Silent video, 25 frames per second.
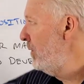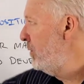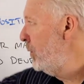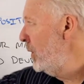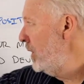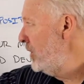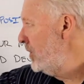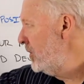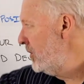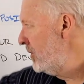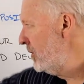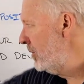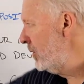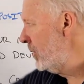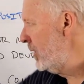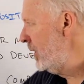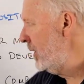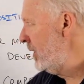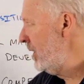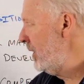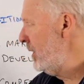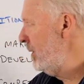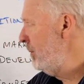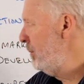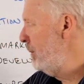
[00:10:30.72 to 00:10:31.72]
if we just look
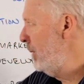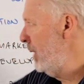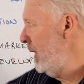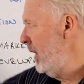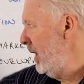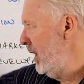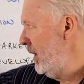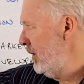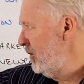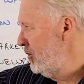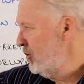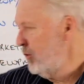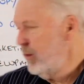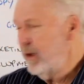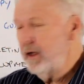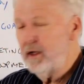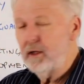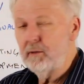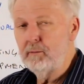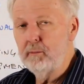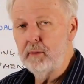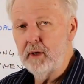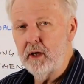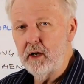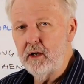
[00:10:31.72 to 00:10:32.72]
at
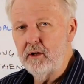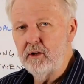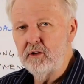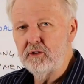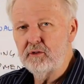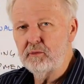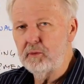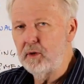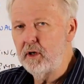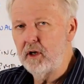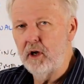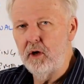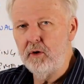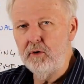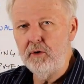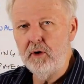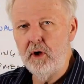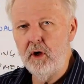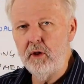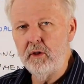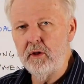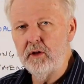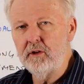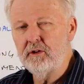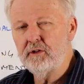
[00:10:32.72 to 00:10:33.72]
direct competitors, we don't
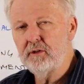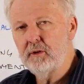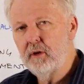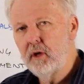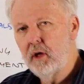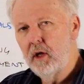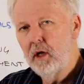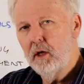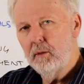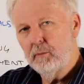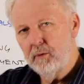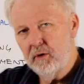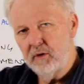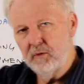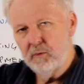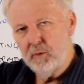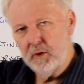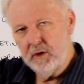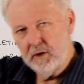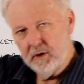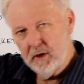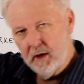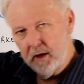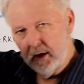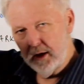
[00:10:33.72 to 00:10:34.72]
know this. But if
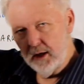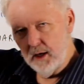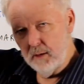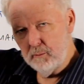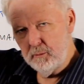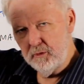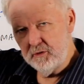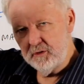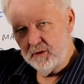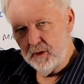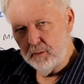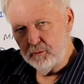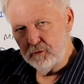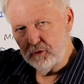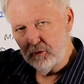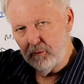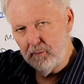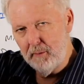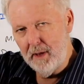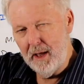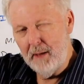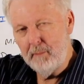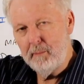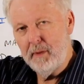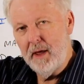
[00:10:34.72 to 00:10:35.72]
we take our
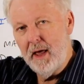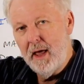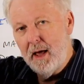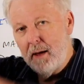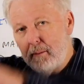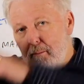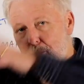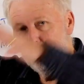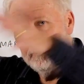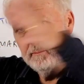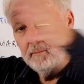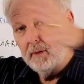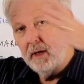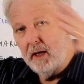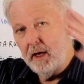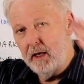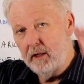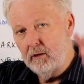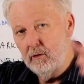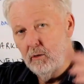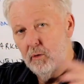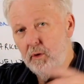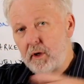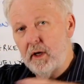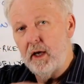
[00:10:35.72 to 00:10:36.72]
perceptual map out
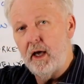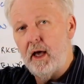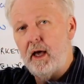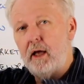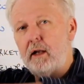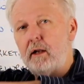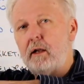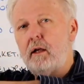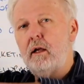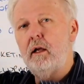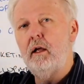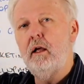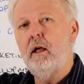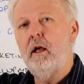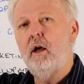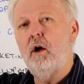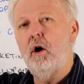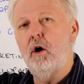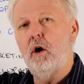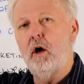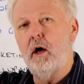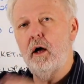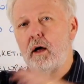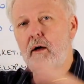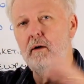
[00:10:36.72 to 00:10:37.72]
and look at
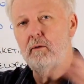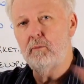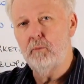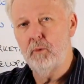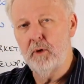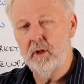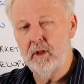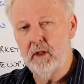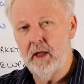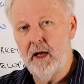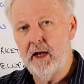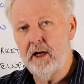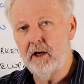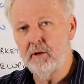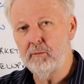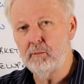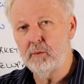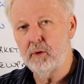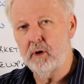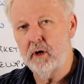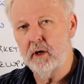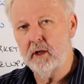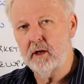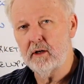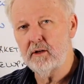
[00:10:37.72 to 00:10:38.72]

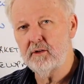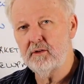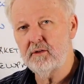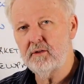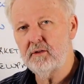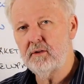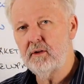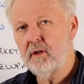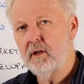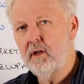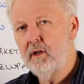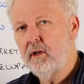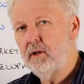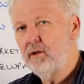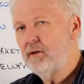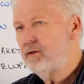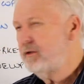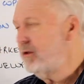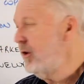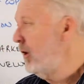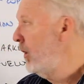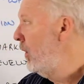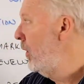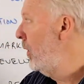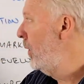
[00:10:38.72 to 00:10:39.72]
related products,
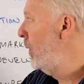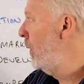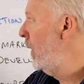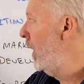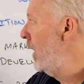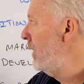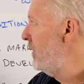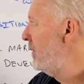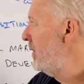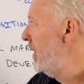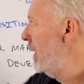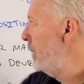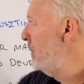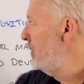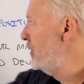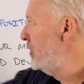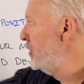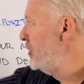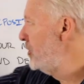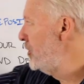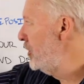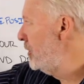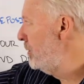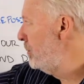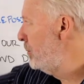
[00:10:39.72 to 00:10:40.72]
so a
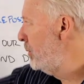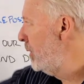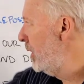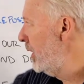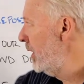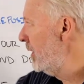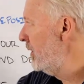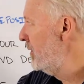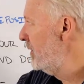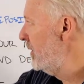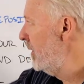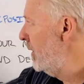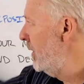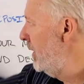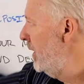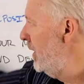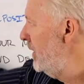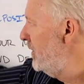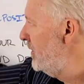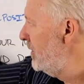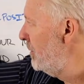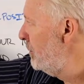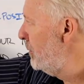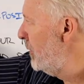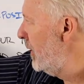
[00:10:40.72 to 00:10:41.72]
substitute product, so
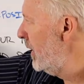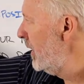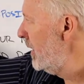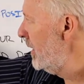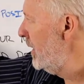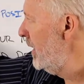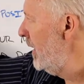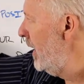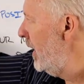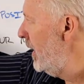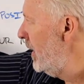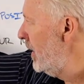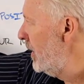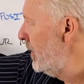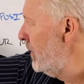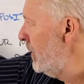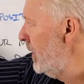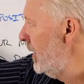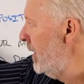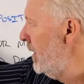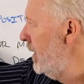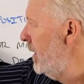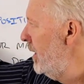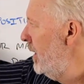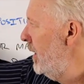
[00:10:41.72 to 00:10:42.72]
here's a product
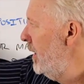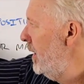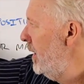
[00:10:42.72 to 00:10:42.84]
category